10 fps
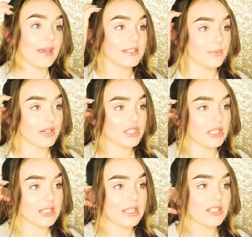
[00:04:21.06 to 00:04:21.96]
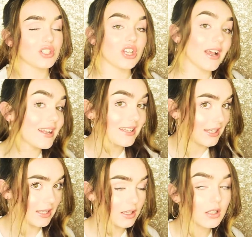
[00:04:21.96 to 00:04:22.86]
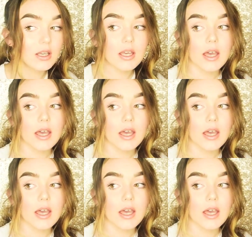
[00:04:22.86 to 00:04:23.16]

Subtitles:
My inspiration is Jaclyn Hill.